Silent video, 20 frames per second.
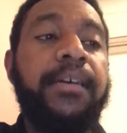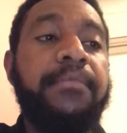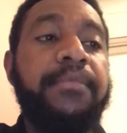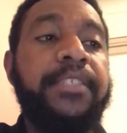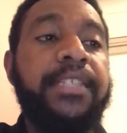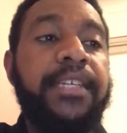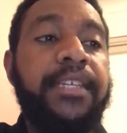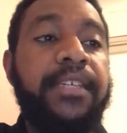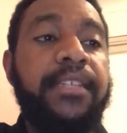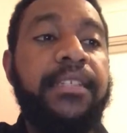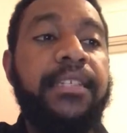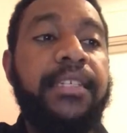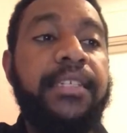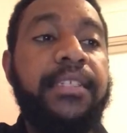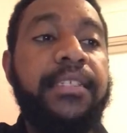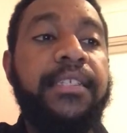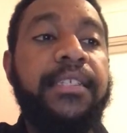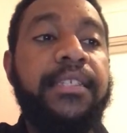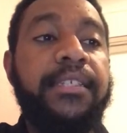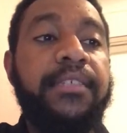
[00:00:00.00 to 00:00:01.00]
Secondly,
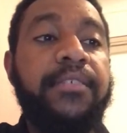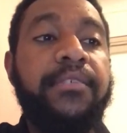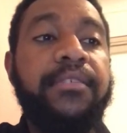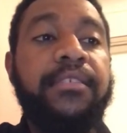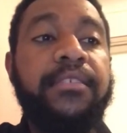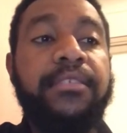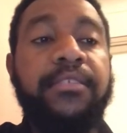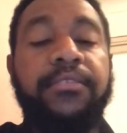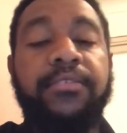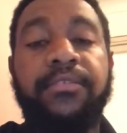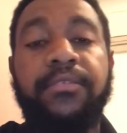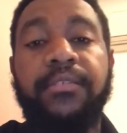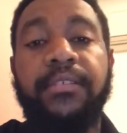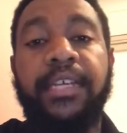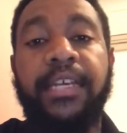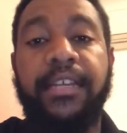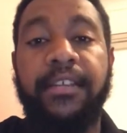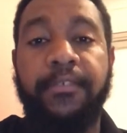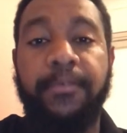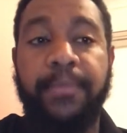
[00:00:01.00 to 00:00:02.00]
is the constitutional
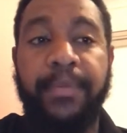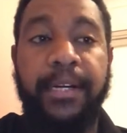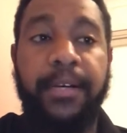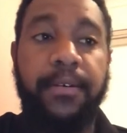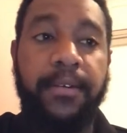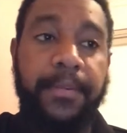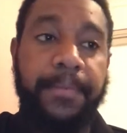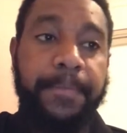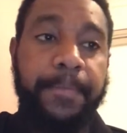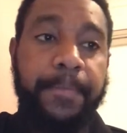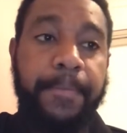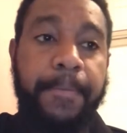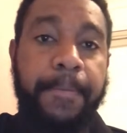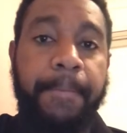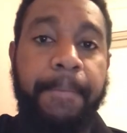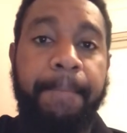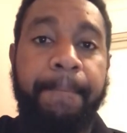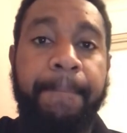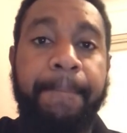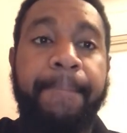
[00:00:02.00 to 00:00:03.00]
head of power.
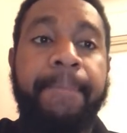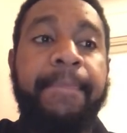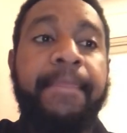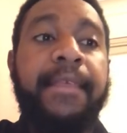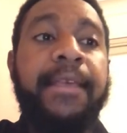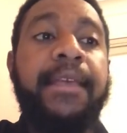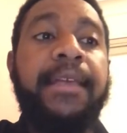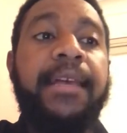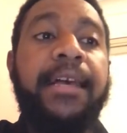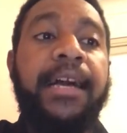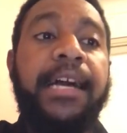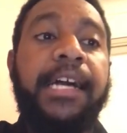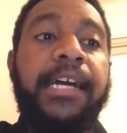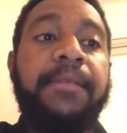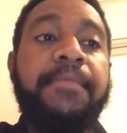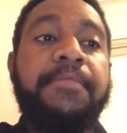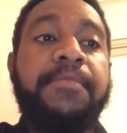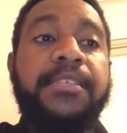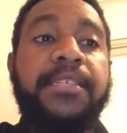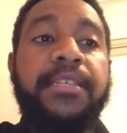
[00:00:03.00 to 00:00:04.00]

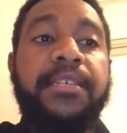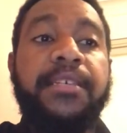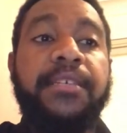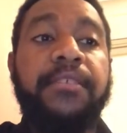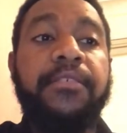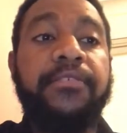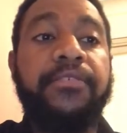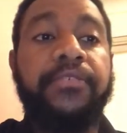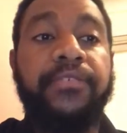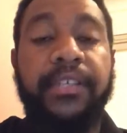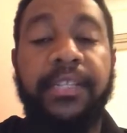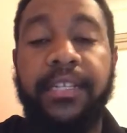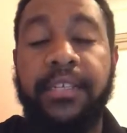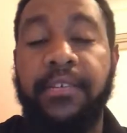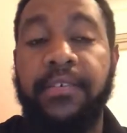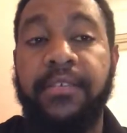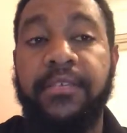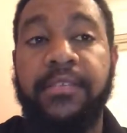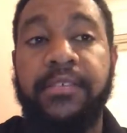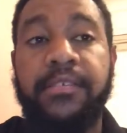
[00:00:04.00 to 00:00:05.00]
The Australian
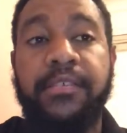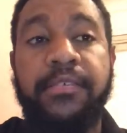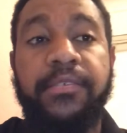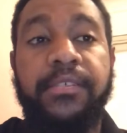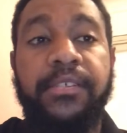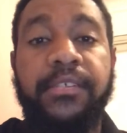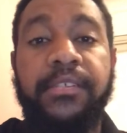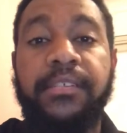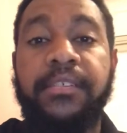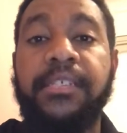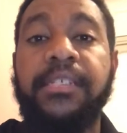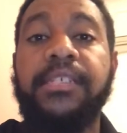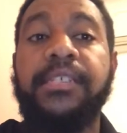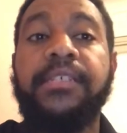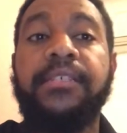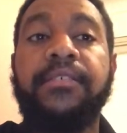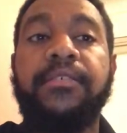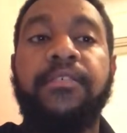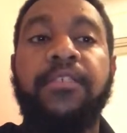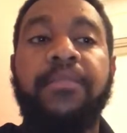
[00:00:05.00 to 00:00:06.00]
Constitution
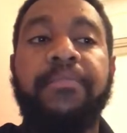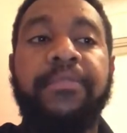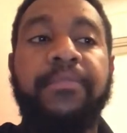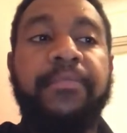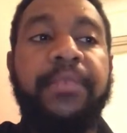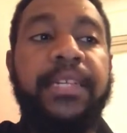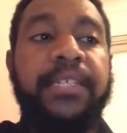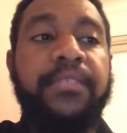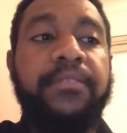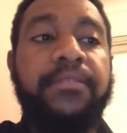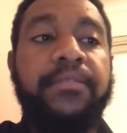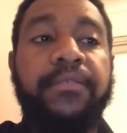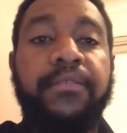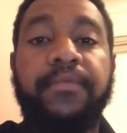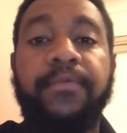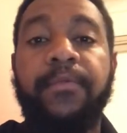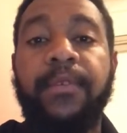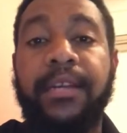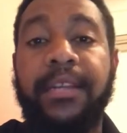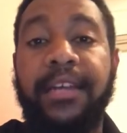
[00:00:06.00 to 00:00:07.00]
is comprised
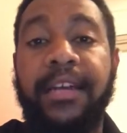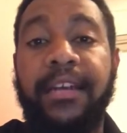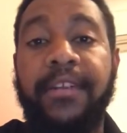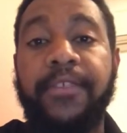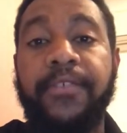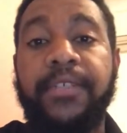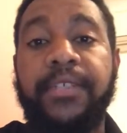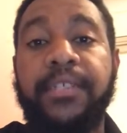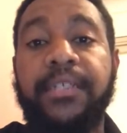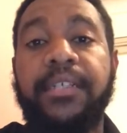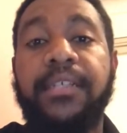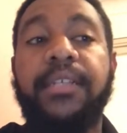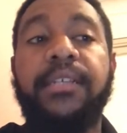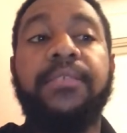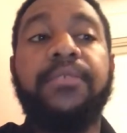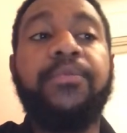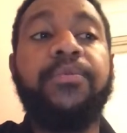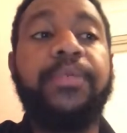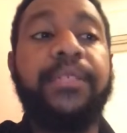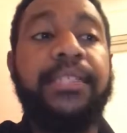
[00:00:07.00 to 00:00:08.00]
of
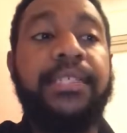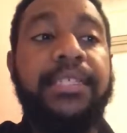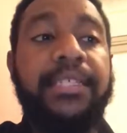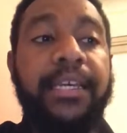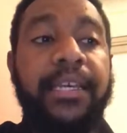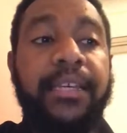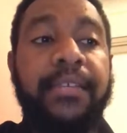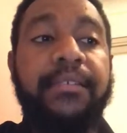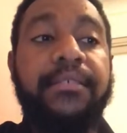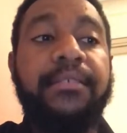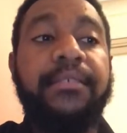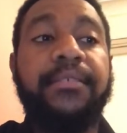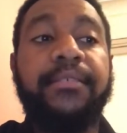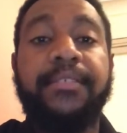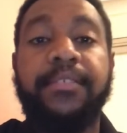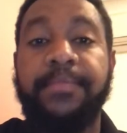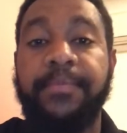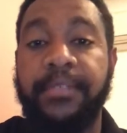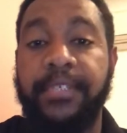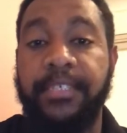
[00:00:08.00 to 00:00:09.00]
128
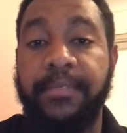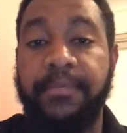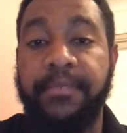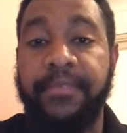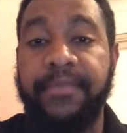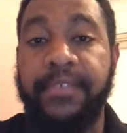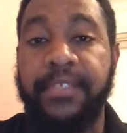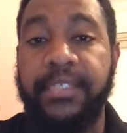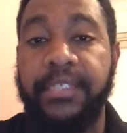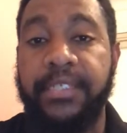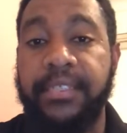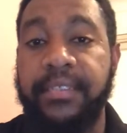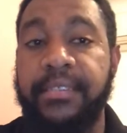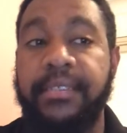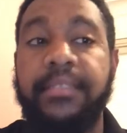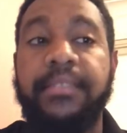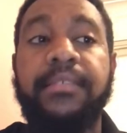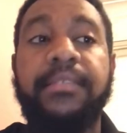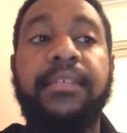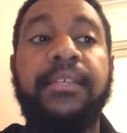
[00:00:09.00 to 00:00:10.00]
express
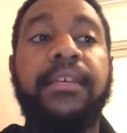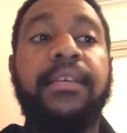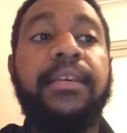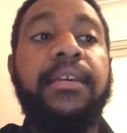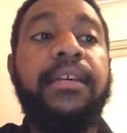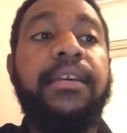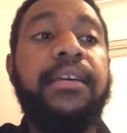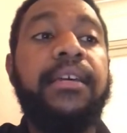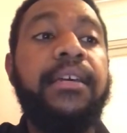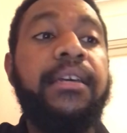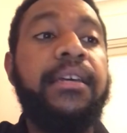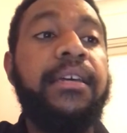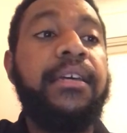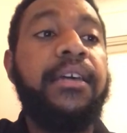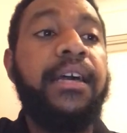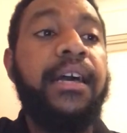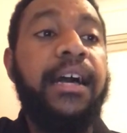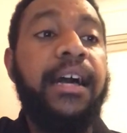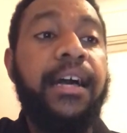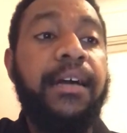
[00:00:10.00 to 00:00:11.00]
provisions
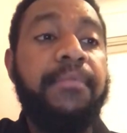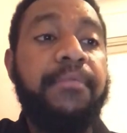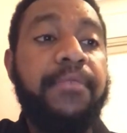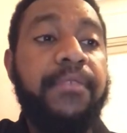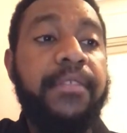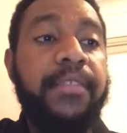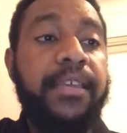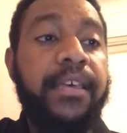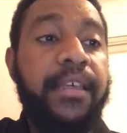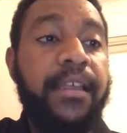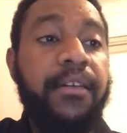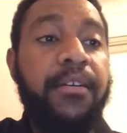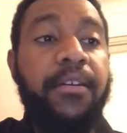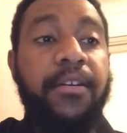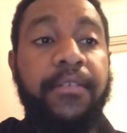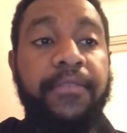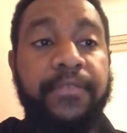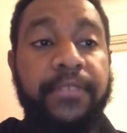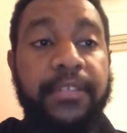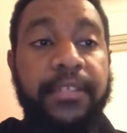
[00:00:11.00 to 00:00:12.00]
that are
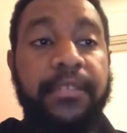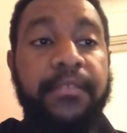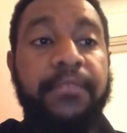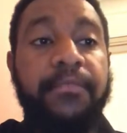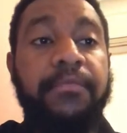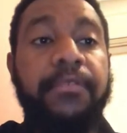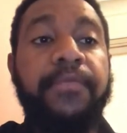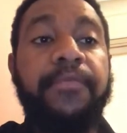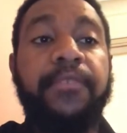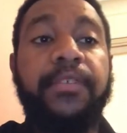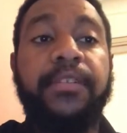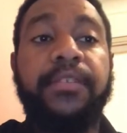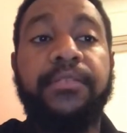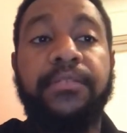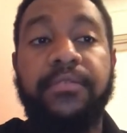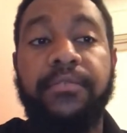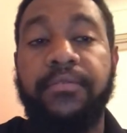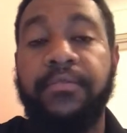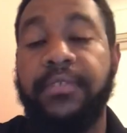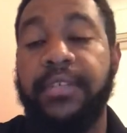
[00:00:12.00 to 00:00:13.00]
often referred
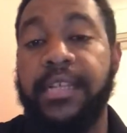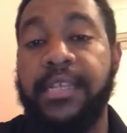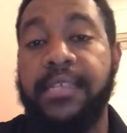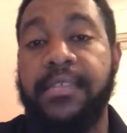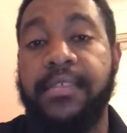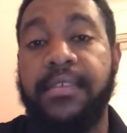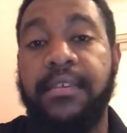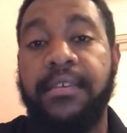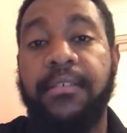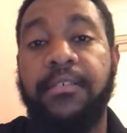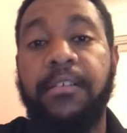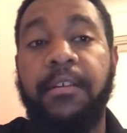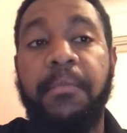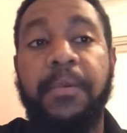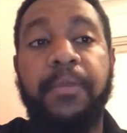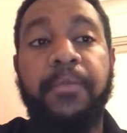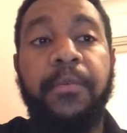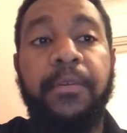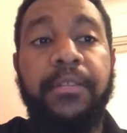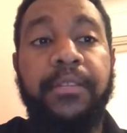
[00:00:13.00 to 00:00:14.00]
to as the
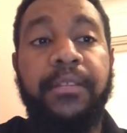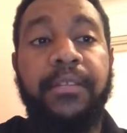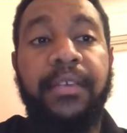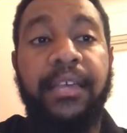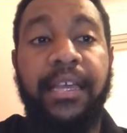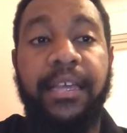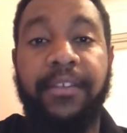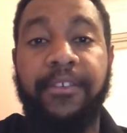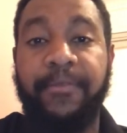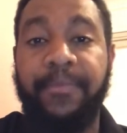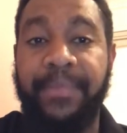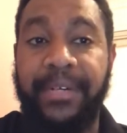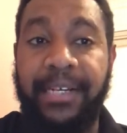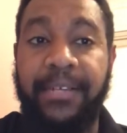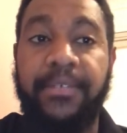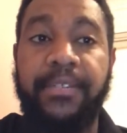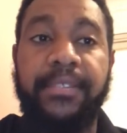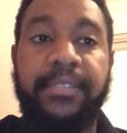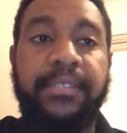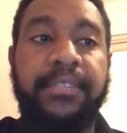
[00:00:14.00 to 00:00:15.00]
Commonwealth Head of
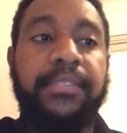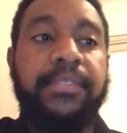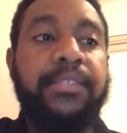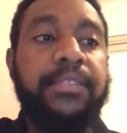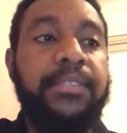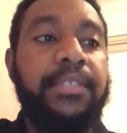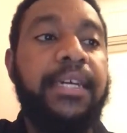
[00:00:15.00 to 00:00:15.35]
Powers.